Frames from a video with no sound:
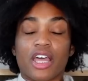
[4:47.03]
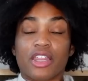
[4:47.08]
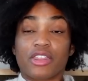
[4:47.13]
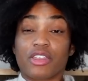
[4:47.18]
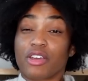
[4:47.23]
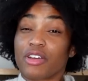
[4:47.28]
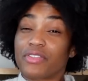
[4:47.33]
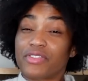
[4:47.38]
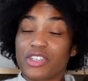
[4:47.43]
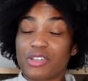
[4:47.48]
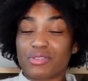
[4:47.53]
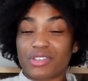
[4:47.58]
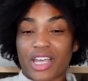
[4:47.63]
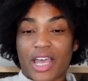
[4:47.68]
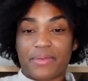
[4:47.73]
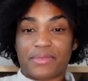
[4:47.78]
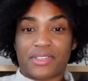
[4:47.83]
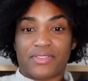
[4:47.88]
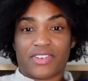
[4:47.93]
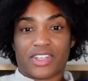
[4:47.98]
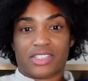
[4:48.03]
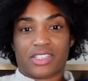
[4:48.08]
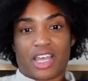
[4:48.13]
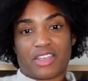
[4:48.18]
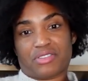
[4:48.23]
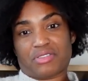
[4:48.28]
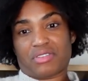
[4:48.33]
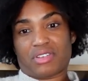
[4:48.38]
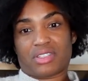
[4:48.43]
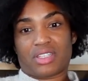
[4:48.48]
There are a few types of
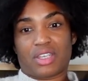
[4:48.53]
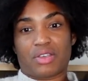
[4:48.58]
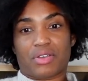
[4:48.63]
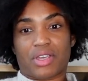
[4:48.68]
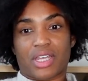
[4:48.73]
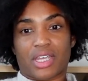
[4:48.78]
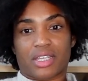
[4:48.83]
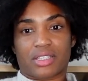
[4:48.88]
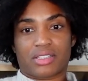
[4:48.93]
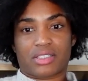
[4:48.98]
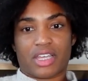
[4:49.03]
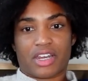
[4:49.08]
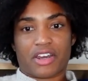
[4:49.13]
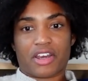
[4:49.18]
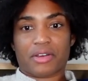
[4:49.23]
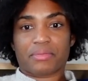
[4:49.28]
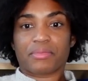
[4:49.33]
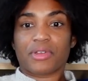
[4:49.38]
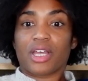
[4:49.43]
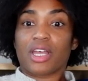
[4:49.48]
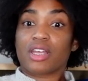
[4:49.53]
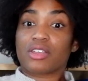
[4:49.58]
accessories that you can consider.